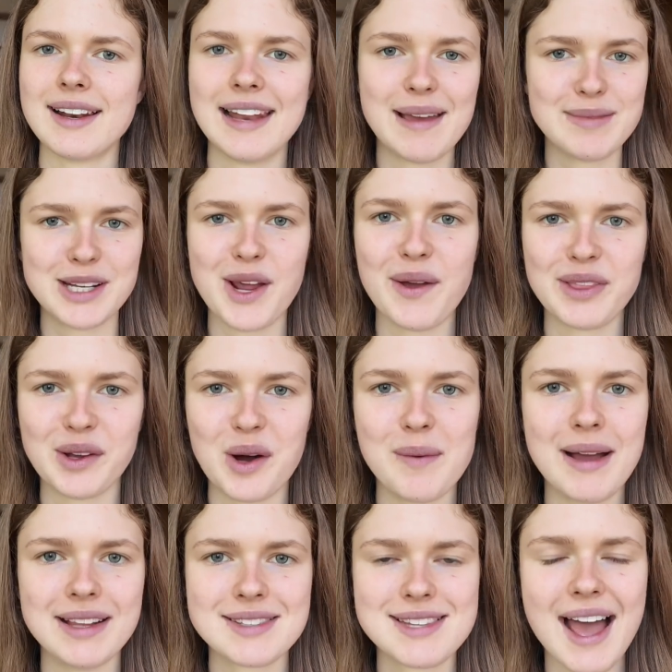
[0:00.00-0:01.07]
let me know in the
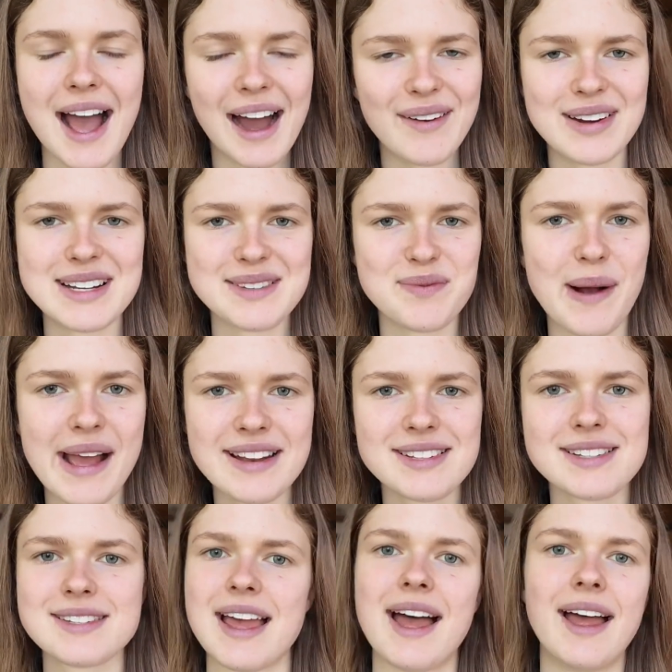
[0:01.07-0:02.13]
comments how it
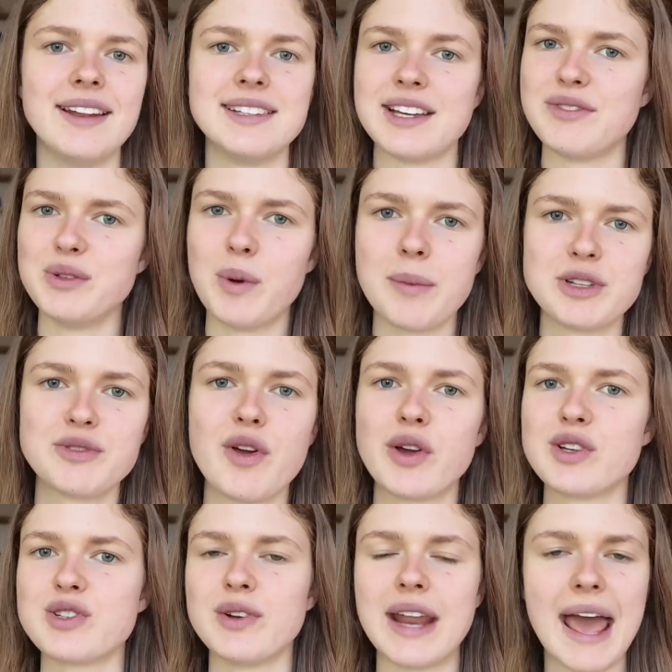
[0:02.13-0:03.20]
went and if you want me to
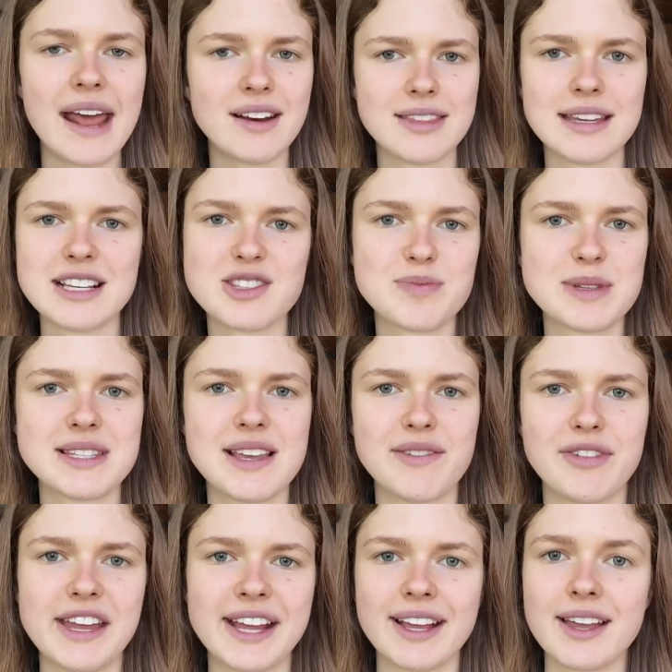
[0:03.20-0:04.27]
focus on anything in
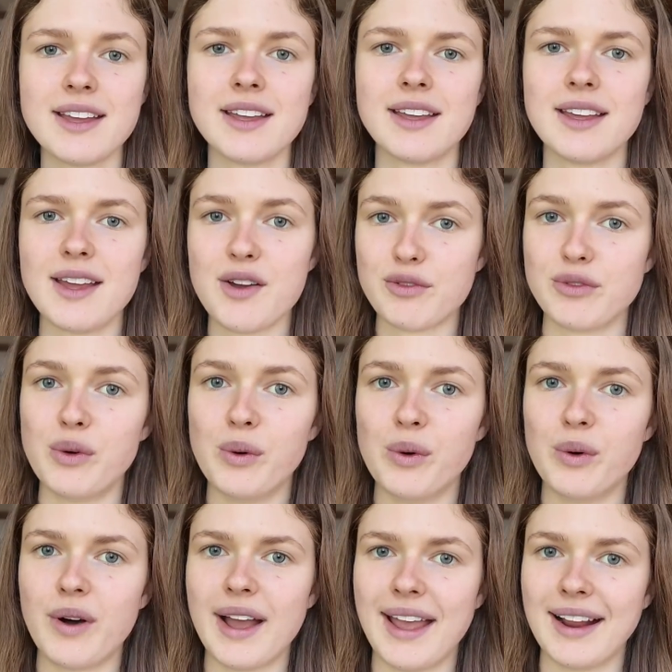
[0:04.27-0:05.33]
specific
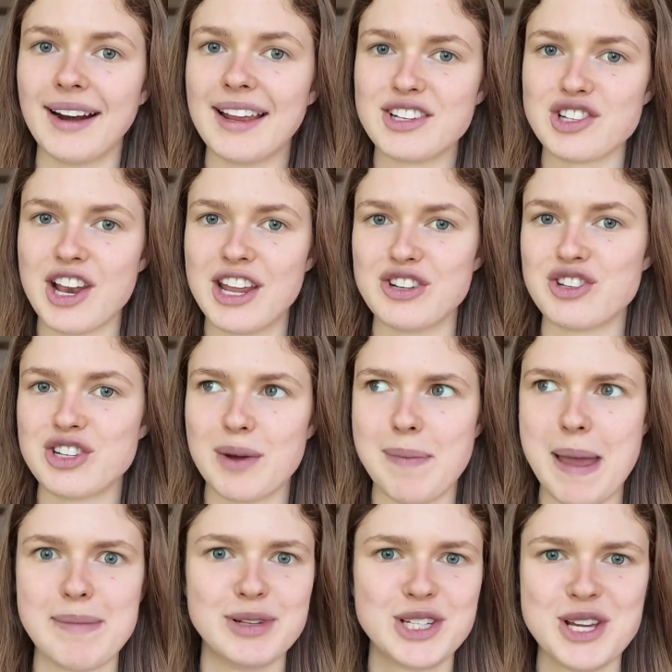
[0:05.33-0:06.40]
for English Literature
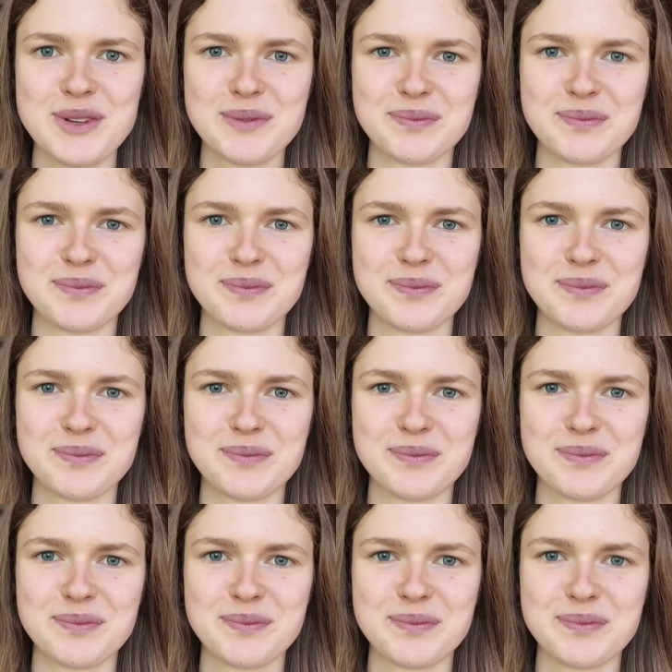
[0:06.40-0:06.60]
Paper 2.